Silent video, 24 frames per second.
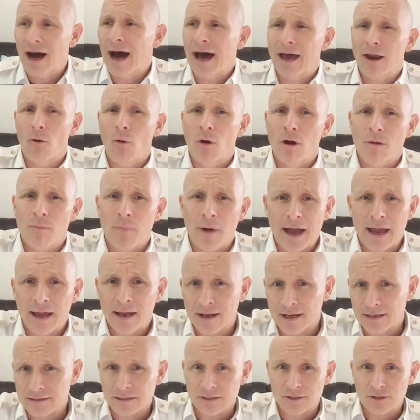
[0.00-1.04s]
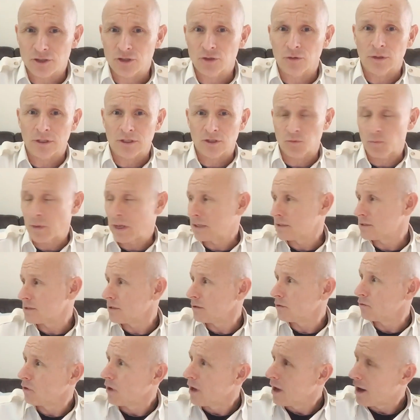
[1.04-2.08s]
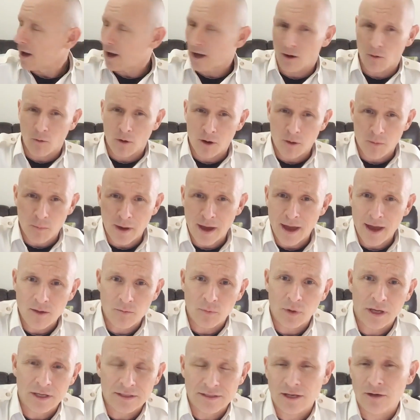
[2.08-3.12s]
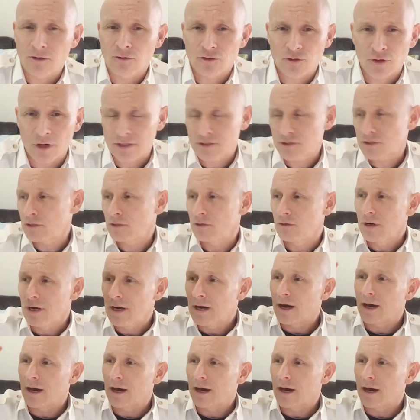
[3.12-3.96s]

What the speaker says: I don't want to buy it because it's too expensive. I don't want to buy it because I don't trust you.